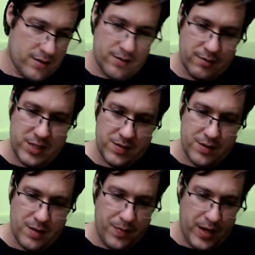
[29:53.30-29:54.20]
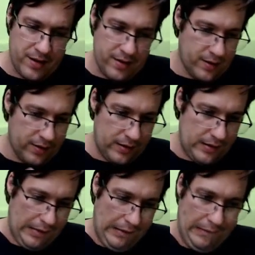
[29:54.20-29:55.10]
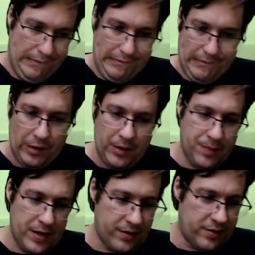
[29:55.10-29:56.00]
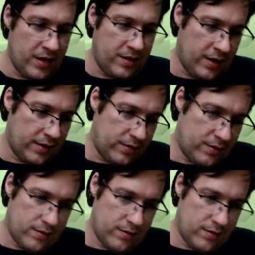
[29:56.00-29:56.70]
What's the appendix? Not the appendix, the index.